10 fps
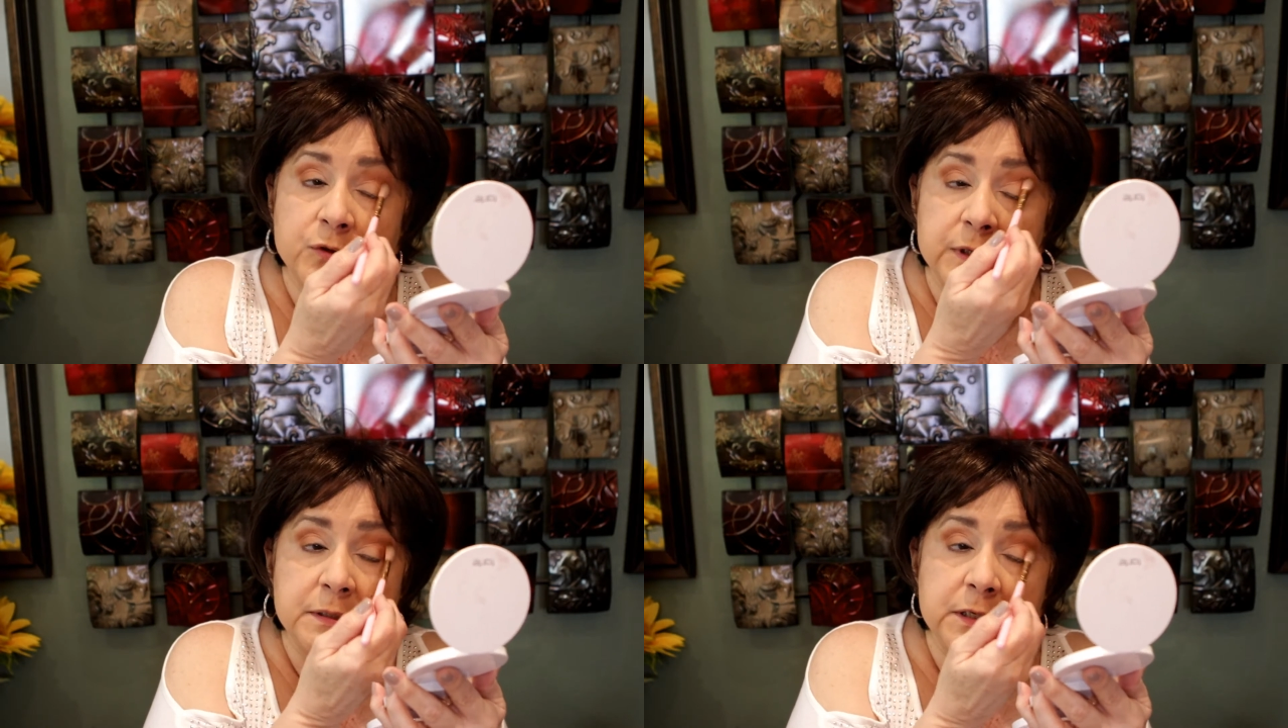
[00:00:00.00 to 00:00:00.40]

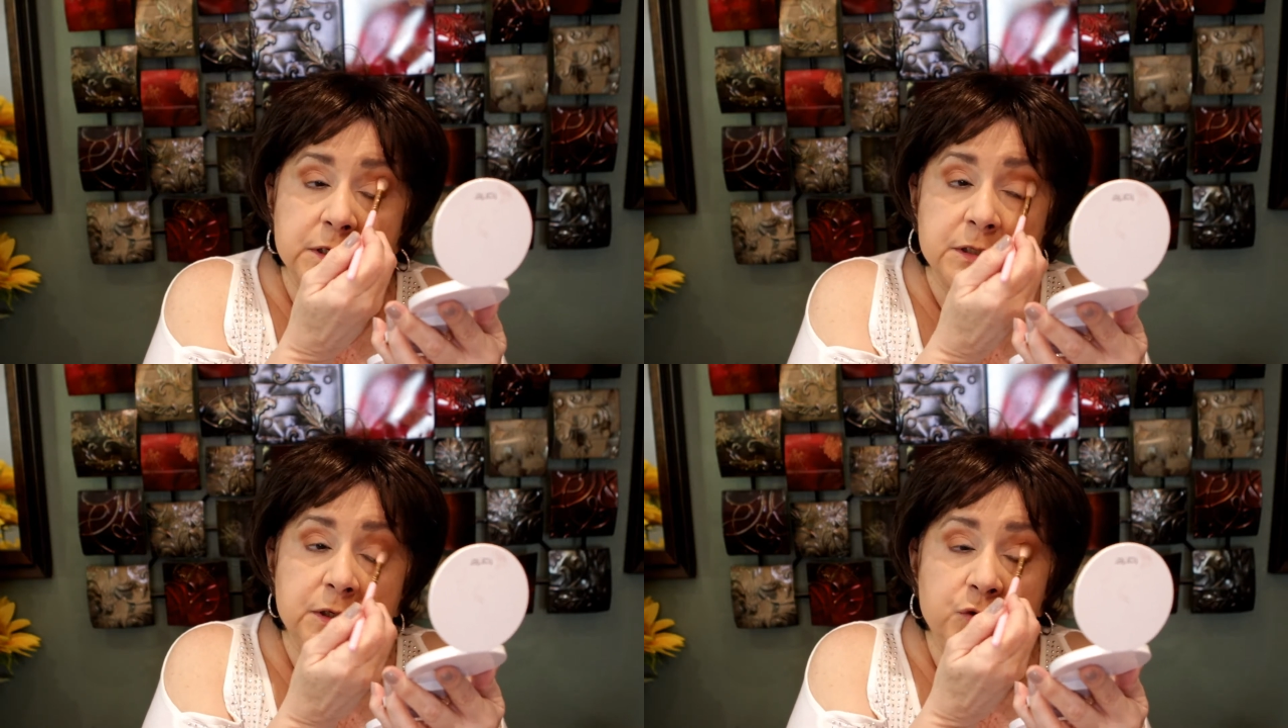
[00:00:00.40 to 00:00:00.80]
So I said,
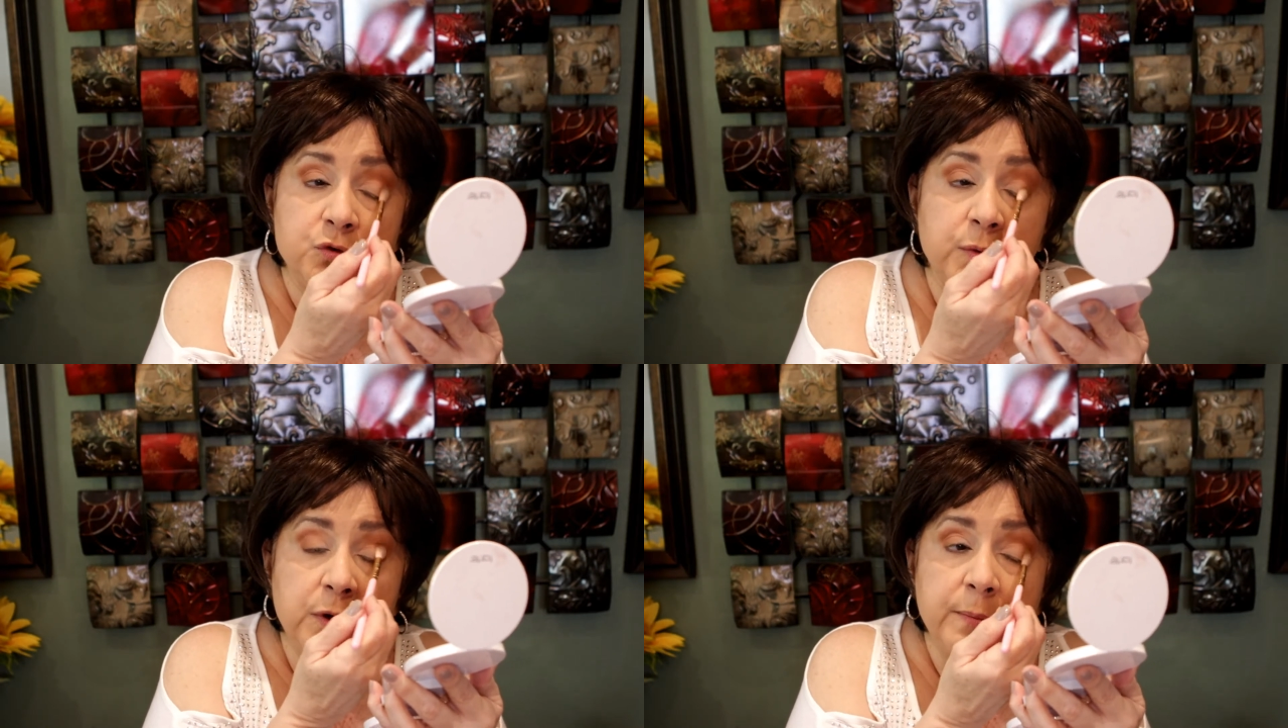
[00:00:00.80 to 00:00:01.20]
just
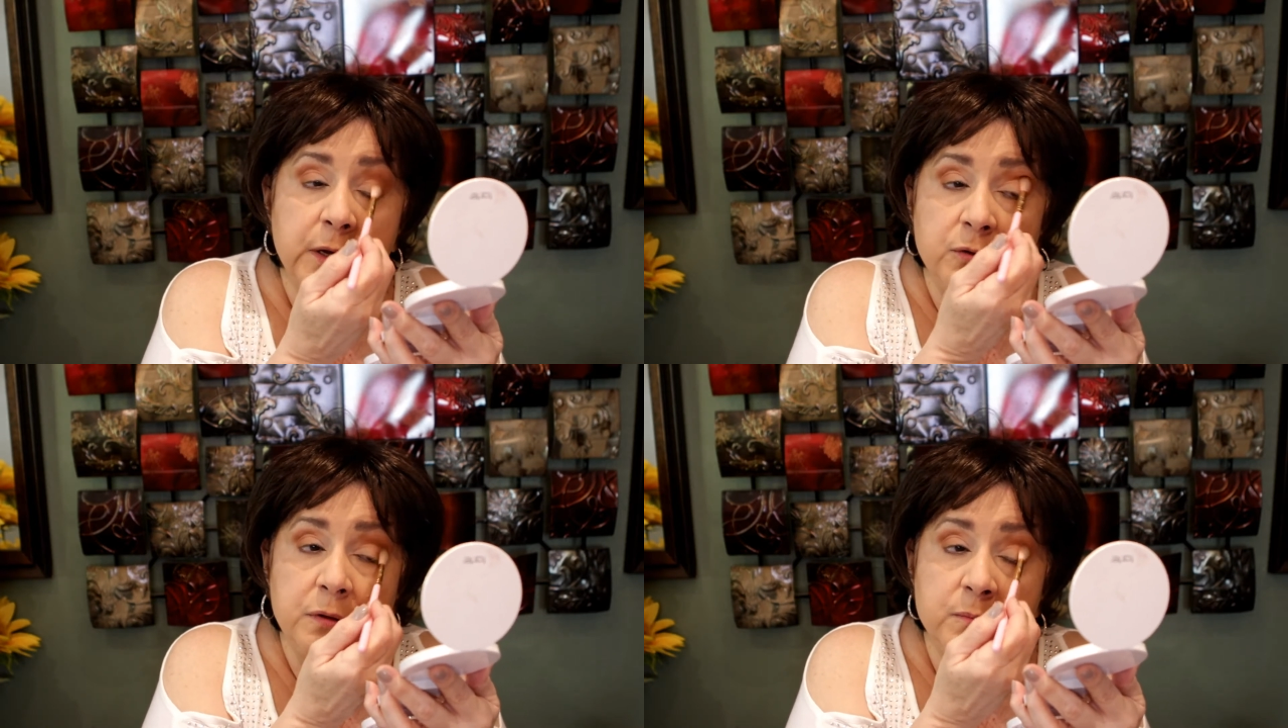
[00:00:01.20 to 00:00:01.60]
use one of my
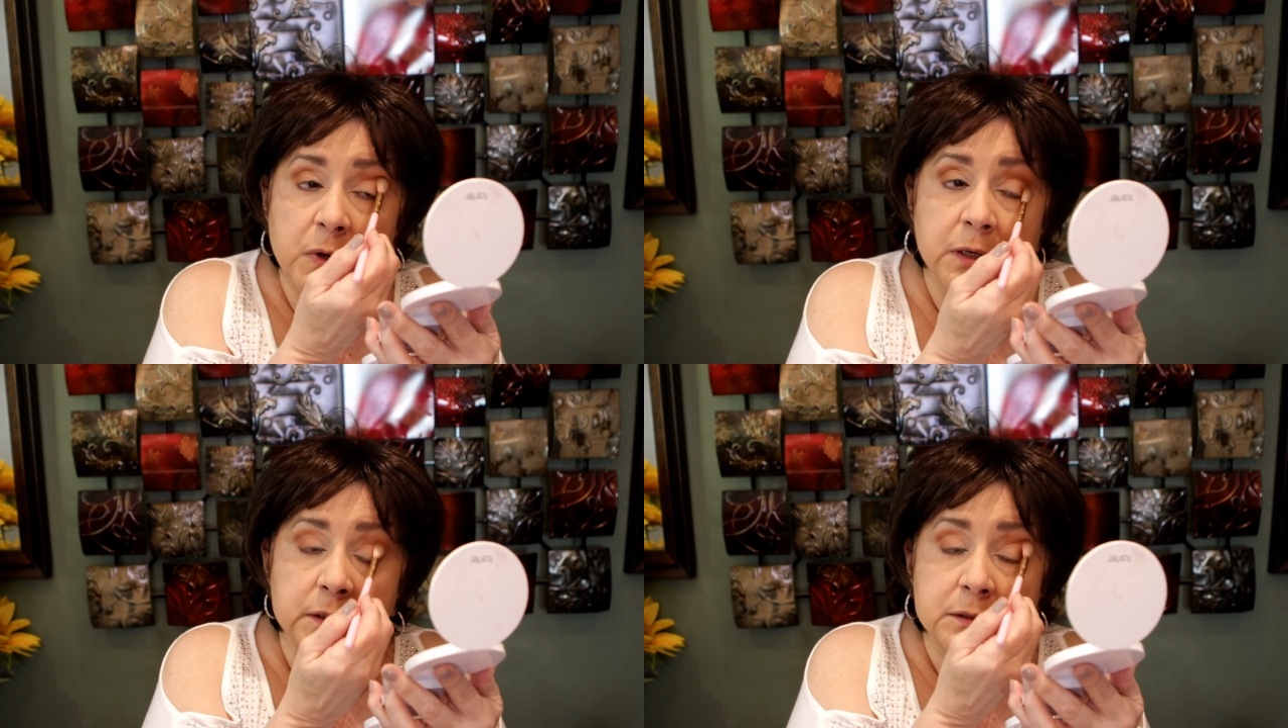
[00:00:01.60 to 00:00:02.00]
other
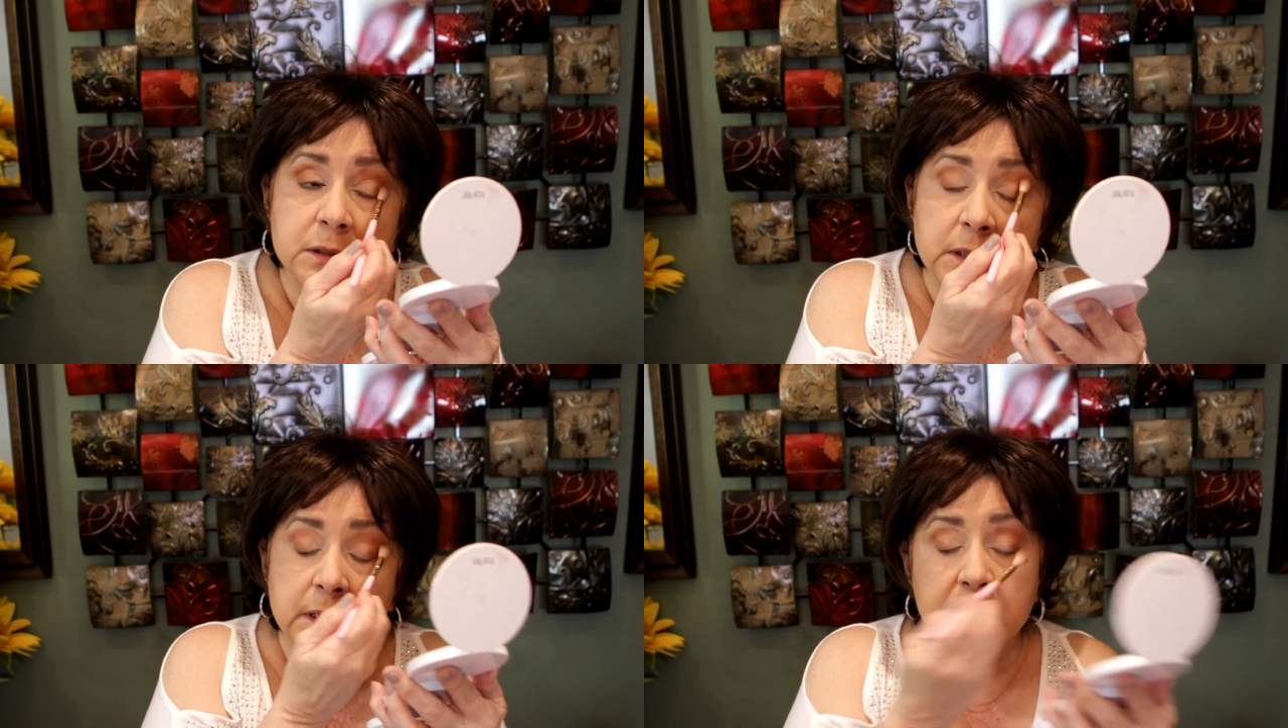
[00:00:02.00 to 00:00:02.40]
mugs.